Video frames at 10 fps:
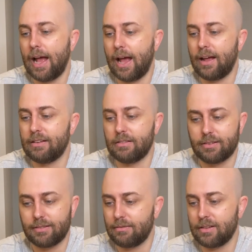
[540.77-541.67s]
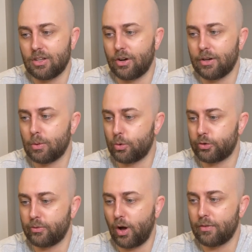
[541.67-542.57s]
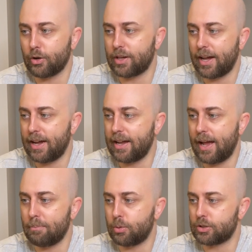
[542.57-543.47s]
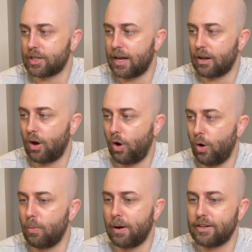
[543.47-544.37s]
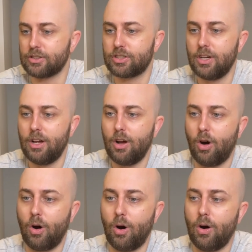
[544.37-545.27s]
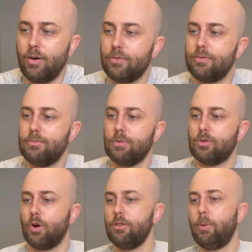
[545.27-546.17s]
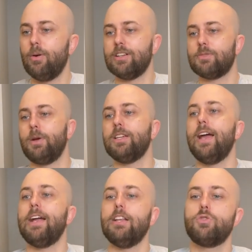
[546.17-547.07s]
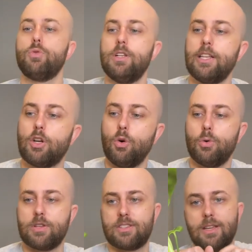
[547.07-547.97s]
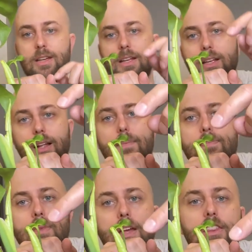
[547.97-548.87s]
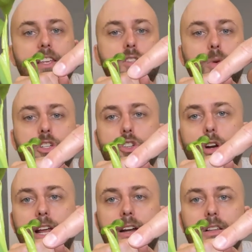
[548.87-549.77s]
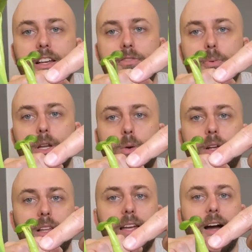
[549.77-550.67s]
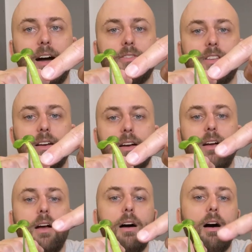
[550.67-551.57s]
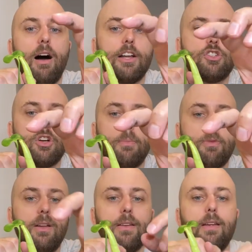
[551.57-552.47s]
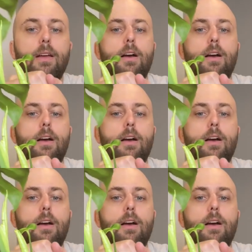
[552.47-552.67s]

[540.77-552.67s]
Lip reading: and, you know, it will survive okay and push out a whole bunch of growth points. But yeah, it is really cool to see. This one shot out a leaf pretty quickly after I chopped it.